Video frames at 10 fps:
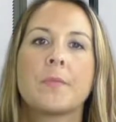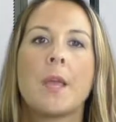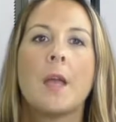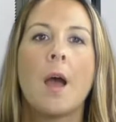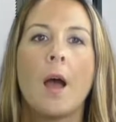
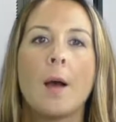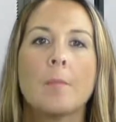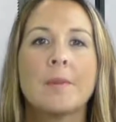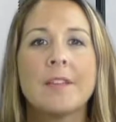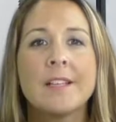
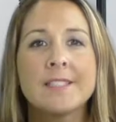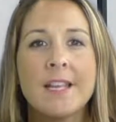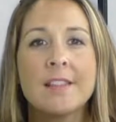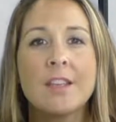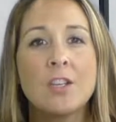But let's say
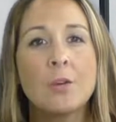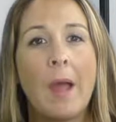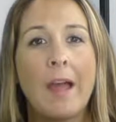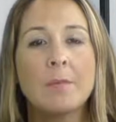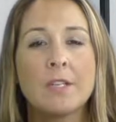that you
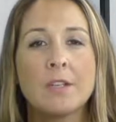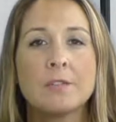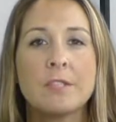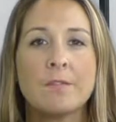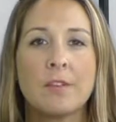have been
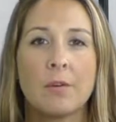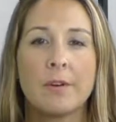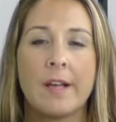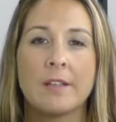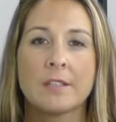using video
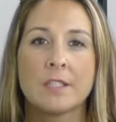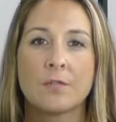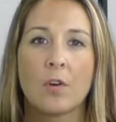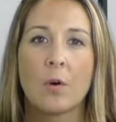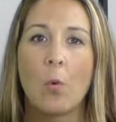analysis
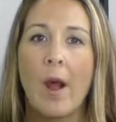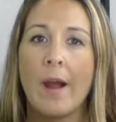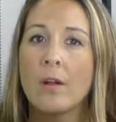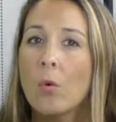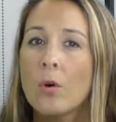for a
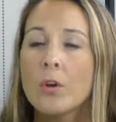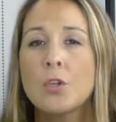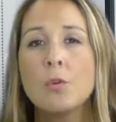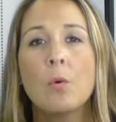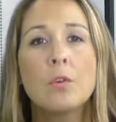while, or
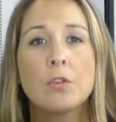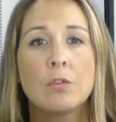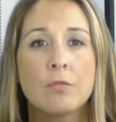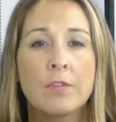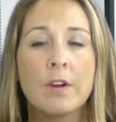you're
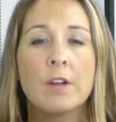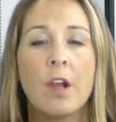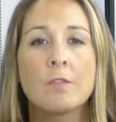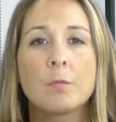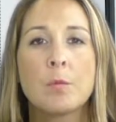very
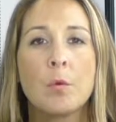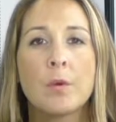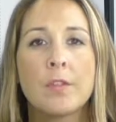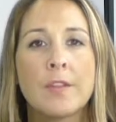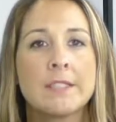comfortable
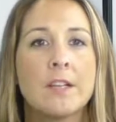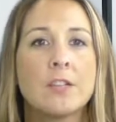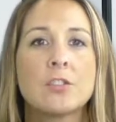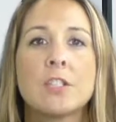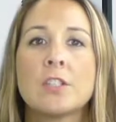with
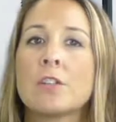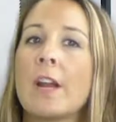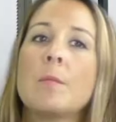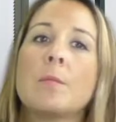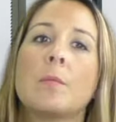technology and you're
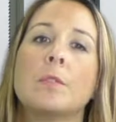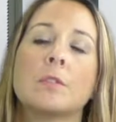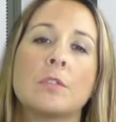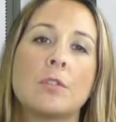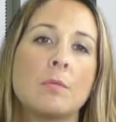able
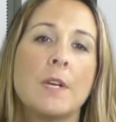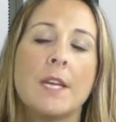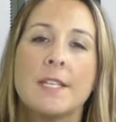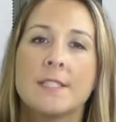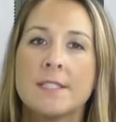to
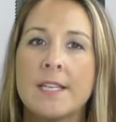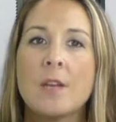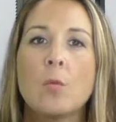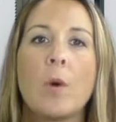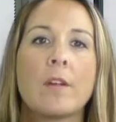see
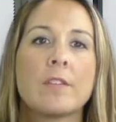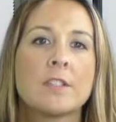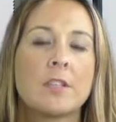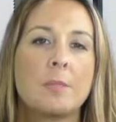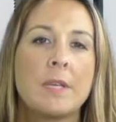where this
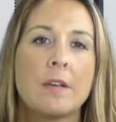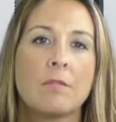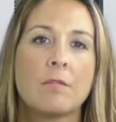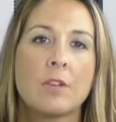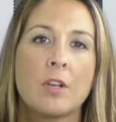could be a
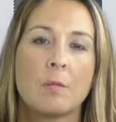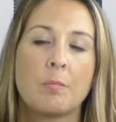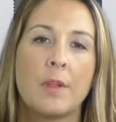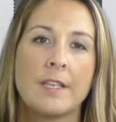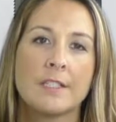really good
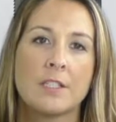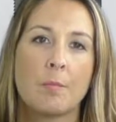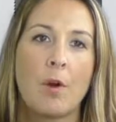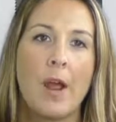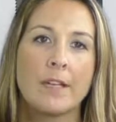place in your
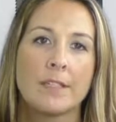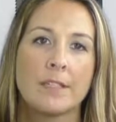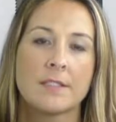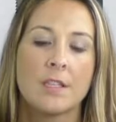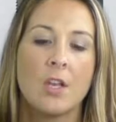
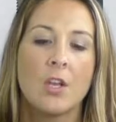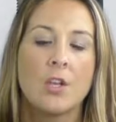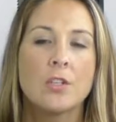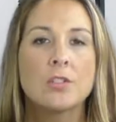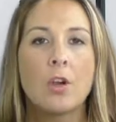practice.
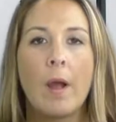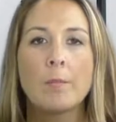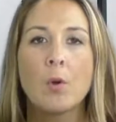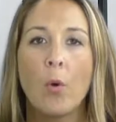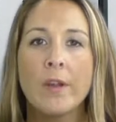So I'm
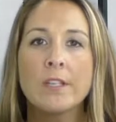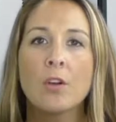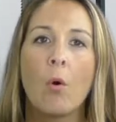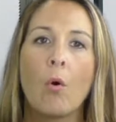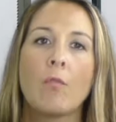going to
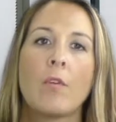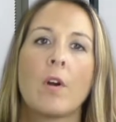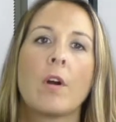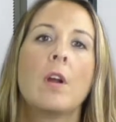go over